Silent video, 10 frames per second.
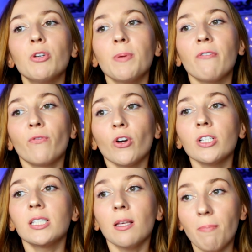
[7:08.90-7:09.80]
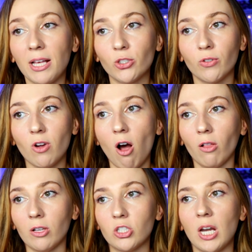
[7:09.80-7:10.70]
It was my first semester of
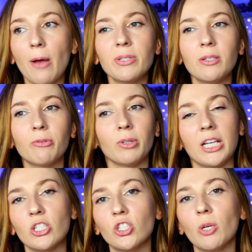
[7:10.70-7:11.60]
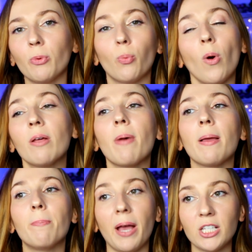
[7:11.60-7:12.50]
college and I was in a relationship with one of
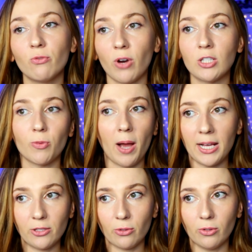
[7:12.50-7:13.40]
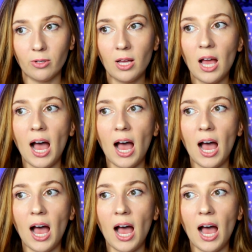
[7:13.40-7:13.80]
my best friends from high school.